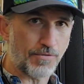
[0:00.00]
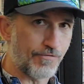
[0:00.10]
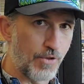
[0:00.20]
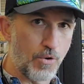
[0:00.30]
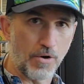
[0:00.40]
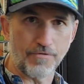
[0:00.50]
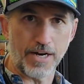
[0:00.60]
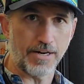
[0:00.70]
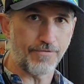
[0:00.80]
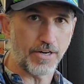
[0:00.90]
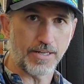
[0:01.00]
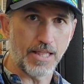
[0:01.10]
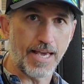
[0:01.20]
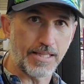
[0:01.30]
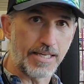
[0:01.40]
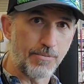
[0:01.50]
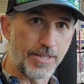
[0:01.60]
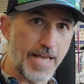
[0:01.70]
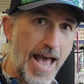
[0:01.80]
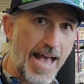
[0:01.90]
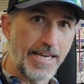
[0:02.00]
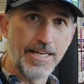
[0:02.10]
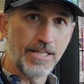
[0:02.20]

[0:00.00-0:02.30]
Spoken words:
floor very, very lightly with that,